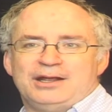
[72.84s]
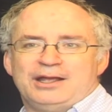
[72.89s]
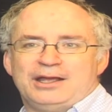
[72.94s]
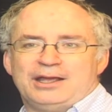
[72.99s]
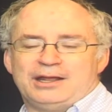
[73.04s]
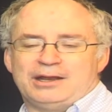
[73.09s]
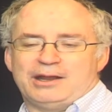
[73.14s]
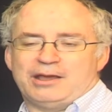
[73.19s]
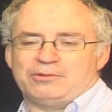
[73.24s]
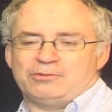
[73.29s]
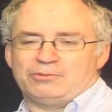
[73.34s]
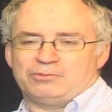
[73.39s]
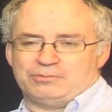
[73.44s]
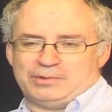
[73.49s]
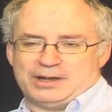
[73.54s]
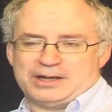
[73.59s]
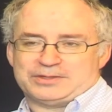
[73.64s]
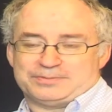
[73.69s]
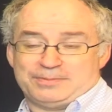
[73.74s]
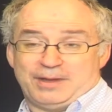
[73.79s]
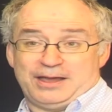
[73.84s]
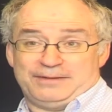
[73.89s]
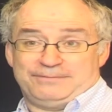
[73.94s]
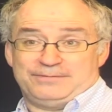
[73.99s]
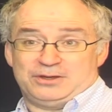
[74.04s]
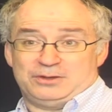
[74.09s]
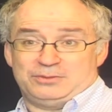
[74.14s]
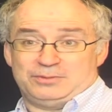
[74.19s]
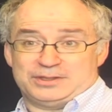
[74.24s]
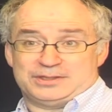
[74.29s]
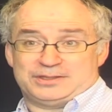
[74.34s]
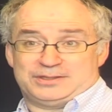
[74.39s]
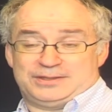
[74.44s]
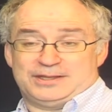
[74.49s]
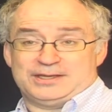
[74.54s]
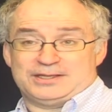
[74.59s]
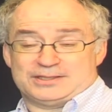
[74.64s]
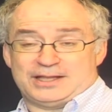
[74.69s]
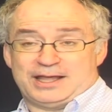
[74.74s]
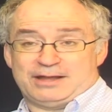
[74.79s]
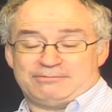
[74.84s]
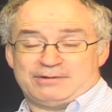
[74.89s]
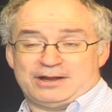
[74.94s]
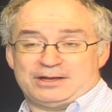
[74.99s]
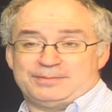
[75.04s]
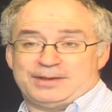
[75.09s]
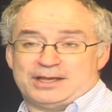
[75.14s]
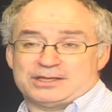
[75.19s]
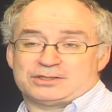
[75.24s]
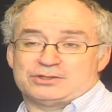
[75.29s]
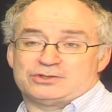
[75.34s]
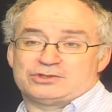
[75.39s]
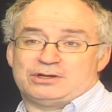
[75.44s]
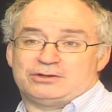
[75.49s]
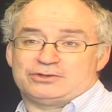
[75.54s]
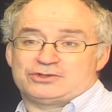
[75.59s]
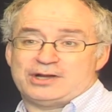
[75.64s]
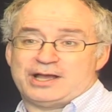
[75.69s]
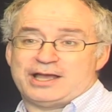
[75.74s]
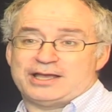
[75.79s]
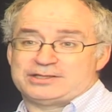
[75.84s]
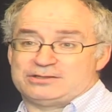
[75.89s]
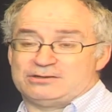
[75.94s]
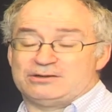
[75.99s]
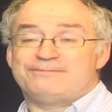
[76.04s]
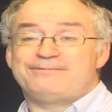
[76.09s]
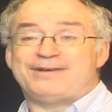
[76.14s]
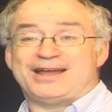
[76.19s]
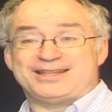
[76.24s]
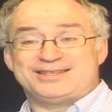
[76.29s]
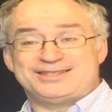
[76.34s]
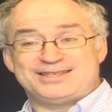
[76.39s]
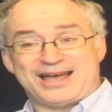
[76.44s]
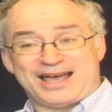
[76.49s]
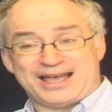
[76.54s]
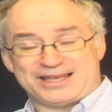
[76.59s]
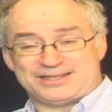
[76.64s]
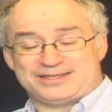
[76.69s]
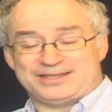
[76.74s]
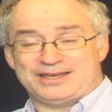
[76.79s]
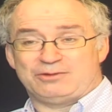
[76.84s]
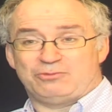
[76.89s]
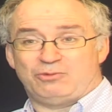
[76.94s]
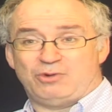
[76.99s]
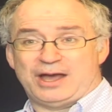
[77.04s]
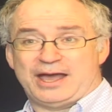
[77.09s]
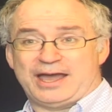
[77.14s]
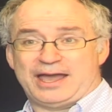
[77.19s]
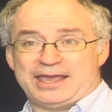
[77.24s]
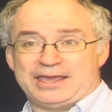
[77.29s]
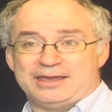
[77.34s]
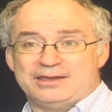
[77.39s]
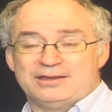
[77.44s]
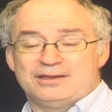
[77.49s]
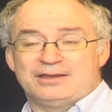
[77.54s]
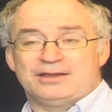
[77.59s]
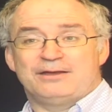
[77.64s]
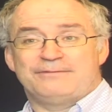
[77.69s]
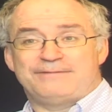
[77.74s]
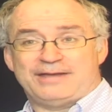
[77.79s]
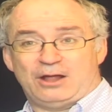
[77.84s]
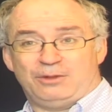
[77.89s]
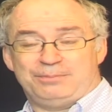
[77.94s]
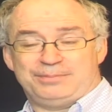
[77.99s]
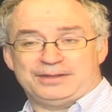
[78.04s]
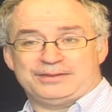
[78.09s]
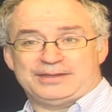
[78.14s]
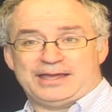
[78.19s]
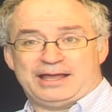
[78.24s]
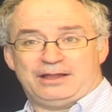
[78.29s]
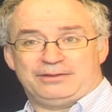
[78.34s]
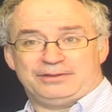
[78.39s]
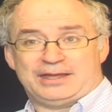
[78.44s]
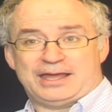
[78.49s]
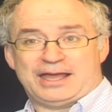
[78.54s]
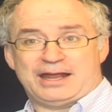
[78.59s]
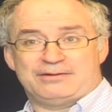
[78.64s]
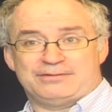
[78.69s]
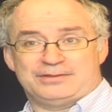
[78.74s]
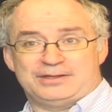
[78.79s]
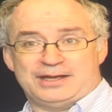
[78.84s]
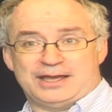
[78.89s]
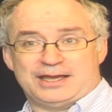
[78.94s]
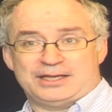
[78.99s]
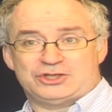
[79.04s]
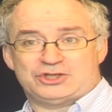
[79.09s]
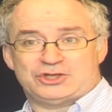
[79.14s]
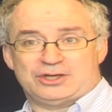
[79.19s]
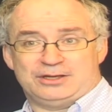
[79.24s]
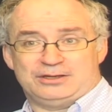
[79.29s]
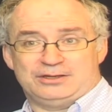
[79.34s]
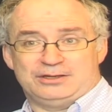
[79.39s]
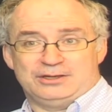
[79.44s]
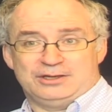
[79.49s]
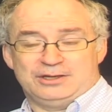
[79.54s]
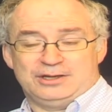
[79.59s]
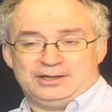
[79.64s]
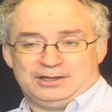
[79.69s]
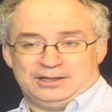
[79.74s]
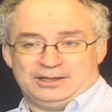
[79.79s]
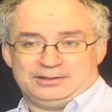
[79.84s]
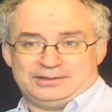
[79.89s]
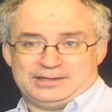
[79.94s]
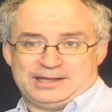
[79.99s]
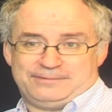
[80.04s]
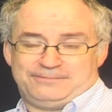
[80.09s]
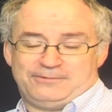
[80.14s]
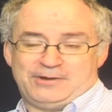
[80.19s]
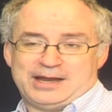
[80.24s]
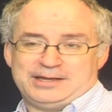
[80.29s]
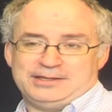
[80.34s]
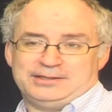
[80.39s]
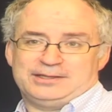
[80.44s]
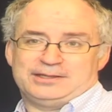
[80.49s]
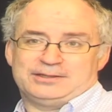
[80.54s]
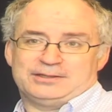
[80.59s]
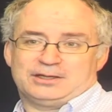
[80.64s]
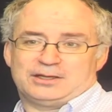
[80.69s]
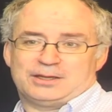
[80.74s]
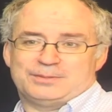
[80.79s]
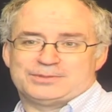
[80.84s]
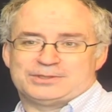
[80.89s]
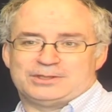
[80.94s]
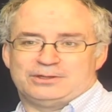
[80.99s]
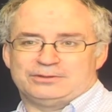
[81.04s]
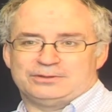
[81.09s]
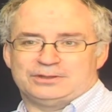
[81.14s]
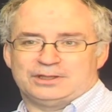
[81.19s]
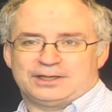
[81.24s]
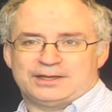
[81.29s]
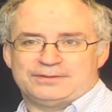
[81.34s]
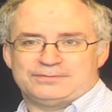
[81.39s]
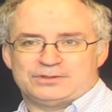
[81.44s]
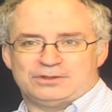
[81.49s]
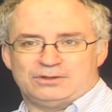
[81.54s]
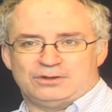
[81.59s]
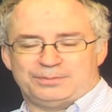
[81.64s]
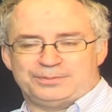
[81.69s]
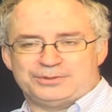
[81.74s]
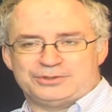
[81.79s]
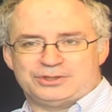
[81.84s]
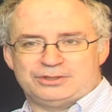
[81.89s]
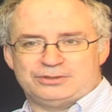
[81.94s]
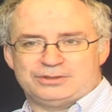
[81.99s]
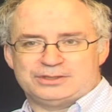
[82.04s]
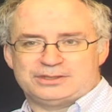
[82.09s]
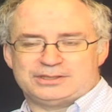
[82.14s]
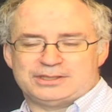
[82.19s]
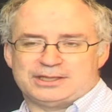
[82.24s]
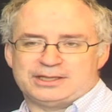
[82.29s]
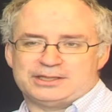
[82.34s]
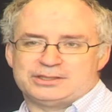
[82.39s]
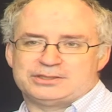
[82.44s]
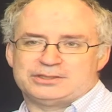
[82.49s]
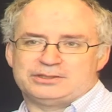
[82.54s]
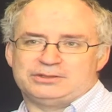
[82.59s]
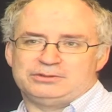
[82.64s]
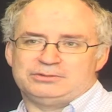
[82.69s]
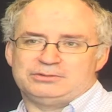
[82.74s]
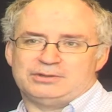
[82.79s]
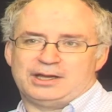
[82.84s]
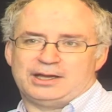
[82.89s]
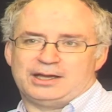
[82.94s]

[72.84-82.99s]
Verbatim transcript: you know, whereas my view is things like randomized controlled trials are a fantastic way of helping the healthcare of the nation. And therefore, anything that comes along that gives you an opportunity to